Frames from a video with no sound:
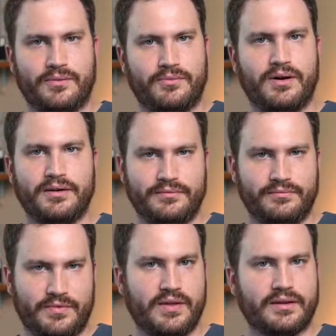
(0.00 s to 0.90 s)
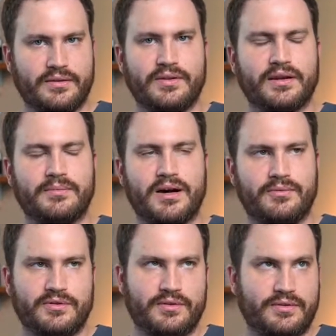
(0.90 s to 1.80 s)
one thing to think about,
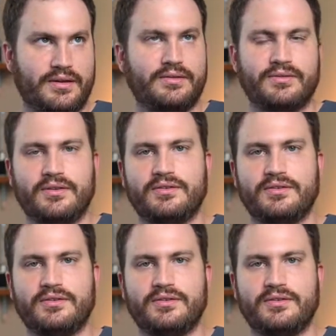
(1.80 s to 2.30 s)
which is